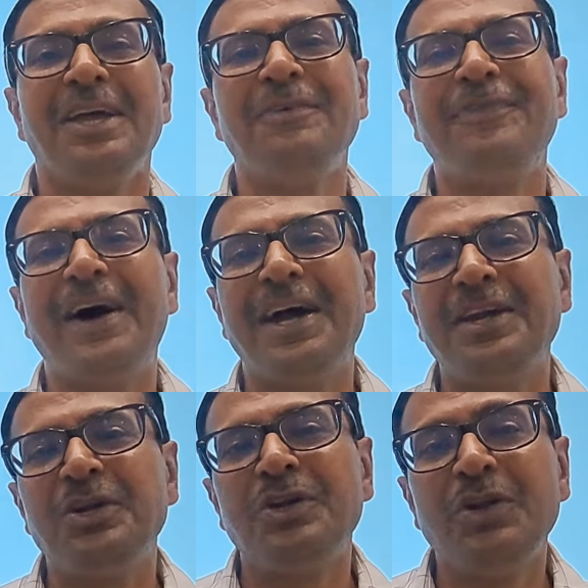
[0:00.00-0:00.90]
If
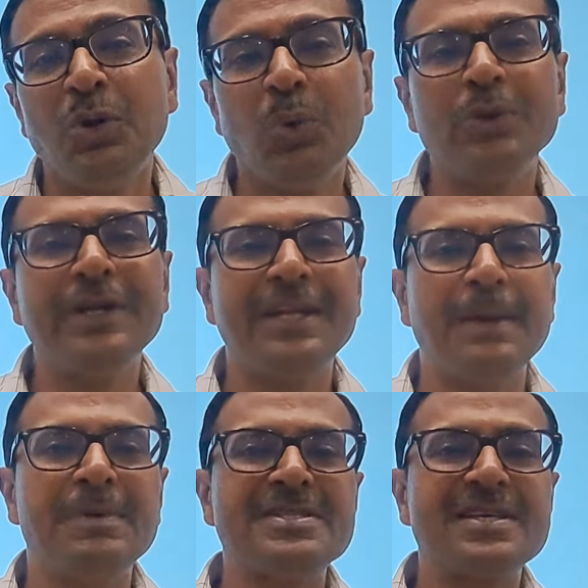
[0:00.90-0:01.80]
I know the
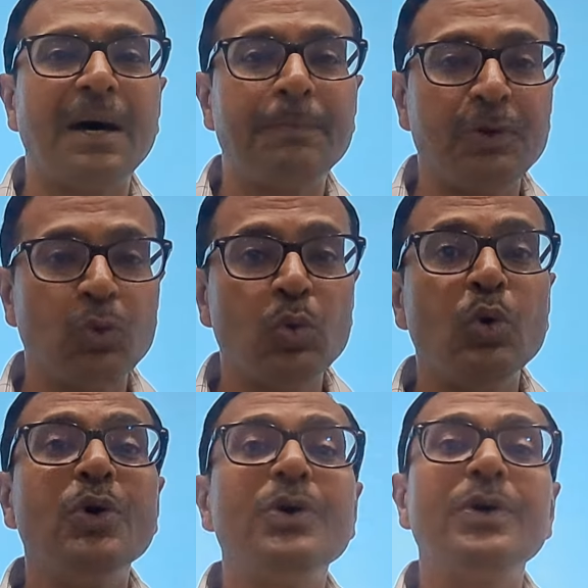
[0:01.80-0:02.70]
tables up
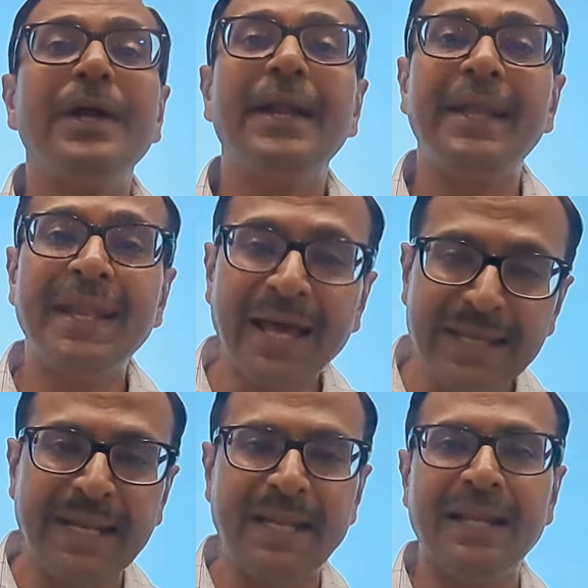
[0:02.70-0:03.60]
to
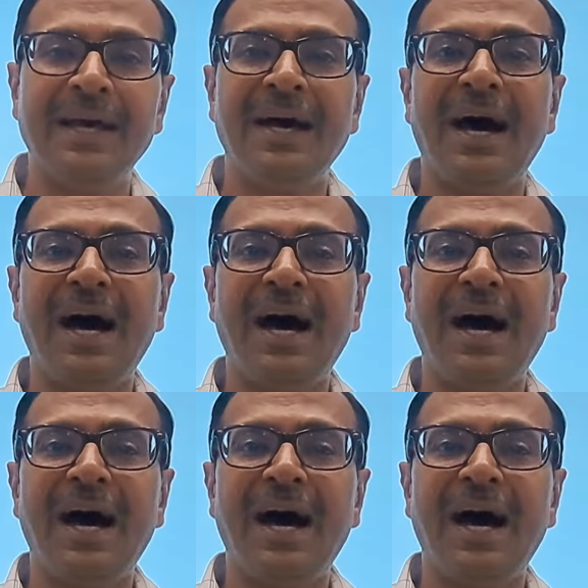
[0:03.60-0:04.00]
9,